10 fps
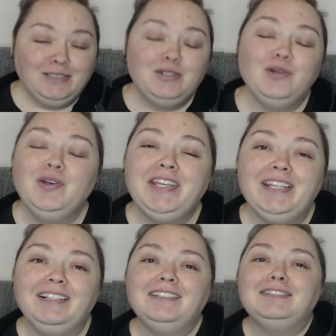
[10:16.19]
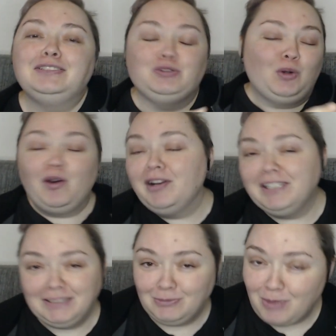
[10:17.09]
you kill the
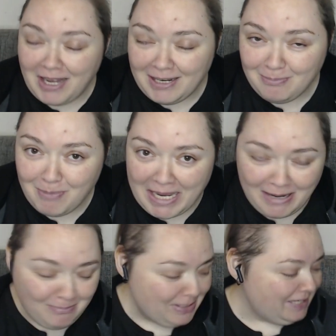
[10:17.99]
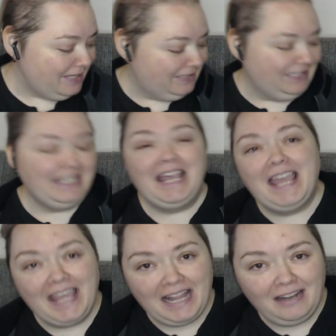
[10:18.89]
strongest one, maybe the
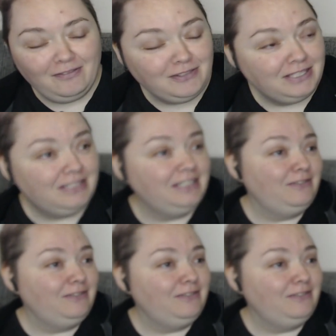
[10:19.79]
elf,